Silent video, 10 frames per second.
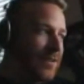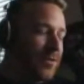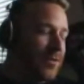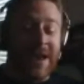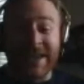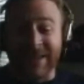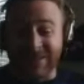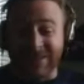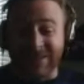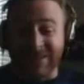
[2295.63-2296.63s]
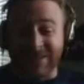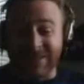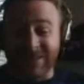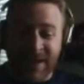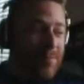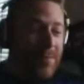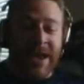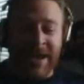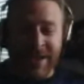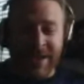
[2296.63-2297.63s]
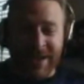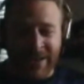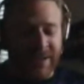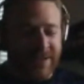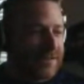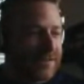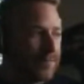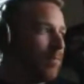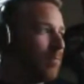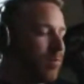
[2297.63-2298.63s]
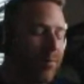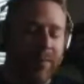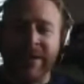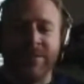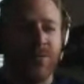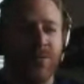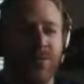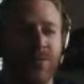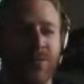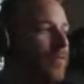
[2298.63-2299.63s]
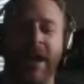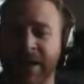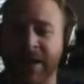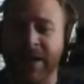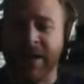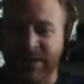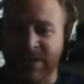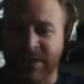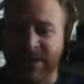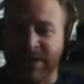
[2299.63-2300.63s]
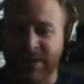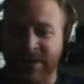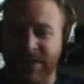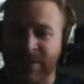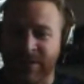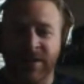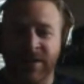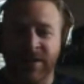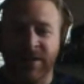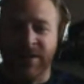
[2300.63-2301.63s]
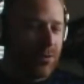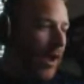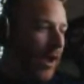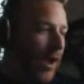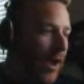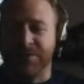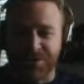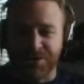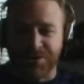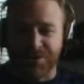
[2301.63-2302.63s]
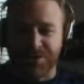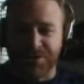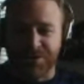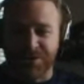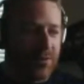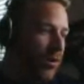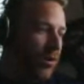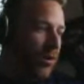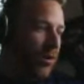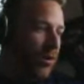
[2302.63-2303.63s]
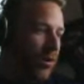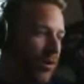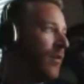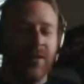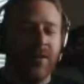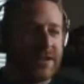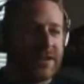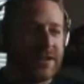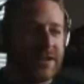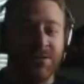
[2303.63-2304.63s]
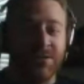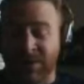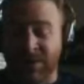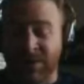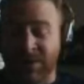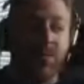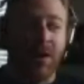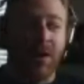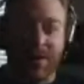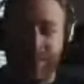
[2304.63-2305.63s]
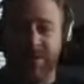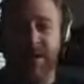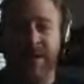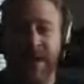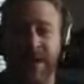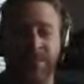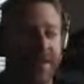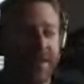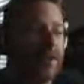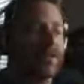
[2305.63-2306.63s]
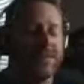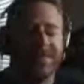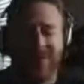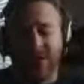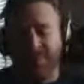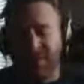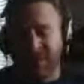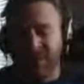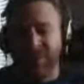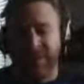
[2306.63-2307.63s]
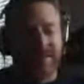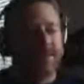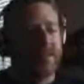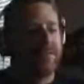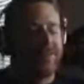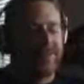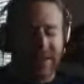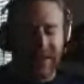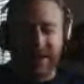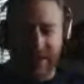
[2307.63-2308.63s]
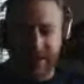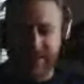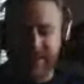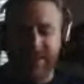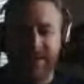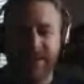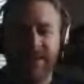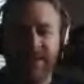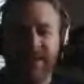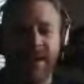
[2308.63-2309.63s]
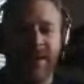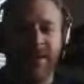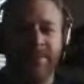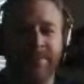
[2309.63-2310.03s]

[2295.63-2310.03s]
You may get lucky, and we may, and let's pray to whatever God you believe in or idol that you worship or whatever deity you don't believe in, make one up and pray to him that Chelsea fall apart because they're fucking cunts.